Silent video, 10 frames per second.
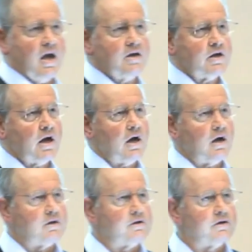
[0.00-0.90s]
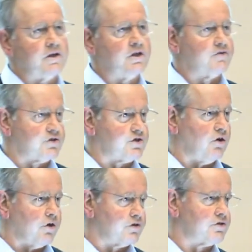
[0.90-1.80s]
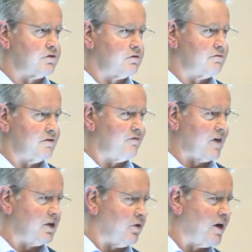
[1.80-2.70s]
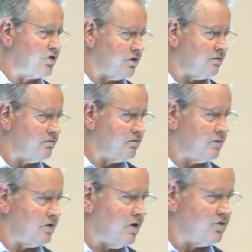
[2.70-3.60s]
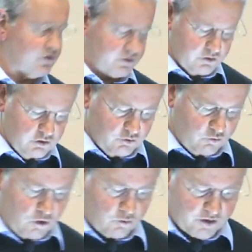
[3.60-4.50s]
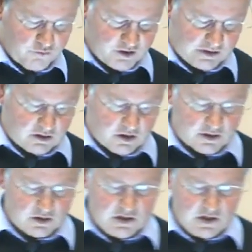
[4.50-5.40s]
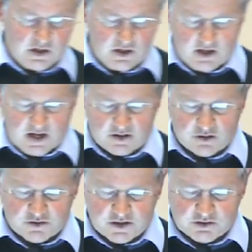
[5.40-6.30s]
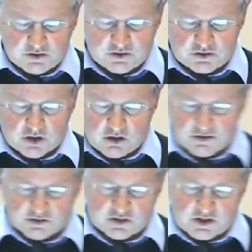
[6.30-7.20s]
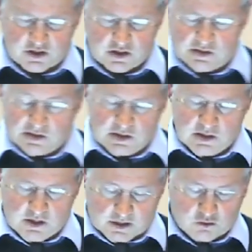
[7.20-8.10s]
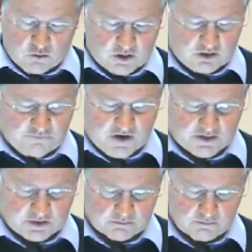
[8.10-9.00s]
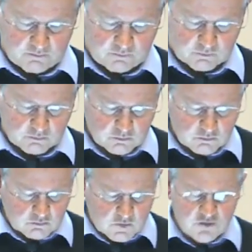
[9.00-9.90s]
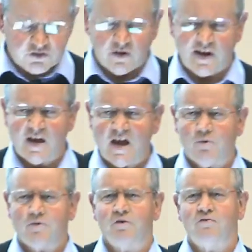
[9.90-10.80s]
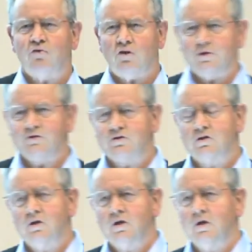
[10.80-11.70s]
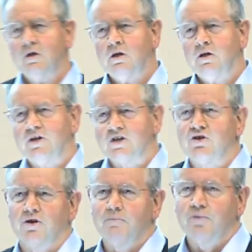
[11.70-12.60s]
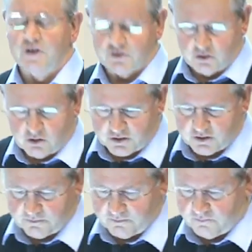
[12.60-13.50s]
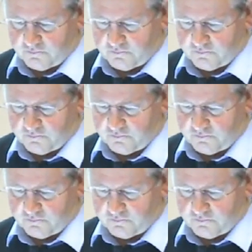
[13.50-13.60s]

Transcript: And he gives us an honest evaluation of just what we're really like. And the things he's told us here are quite confronting. So our outward performance does not impress God,